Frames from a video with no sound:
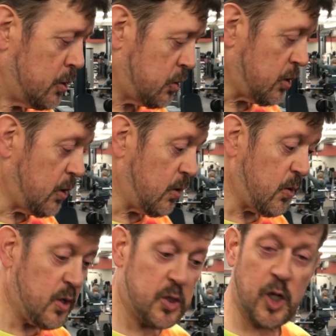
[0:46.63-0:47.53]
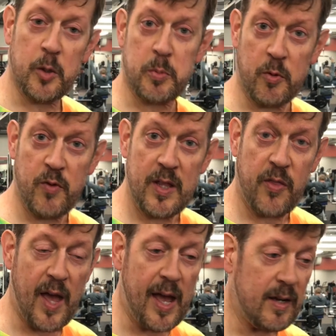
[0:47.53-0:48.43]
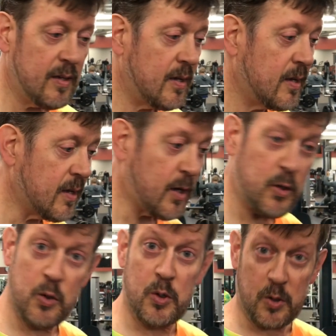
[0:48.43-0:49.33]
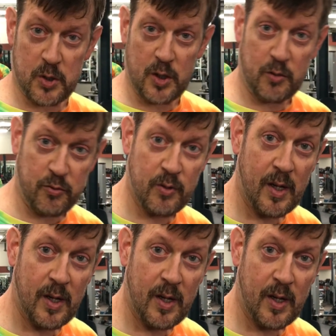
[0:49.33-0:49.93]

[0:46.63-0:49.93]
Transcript: So this helps prevent that. You yourself,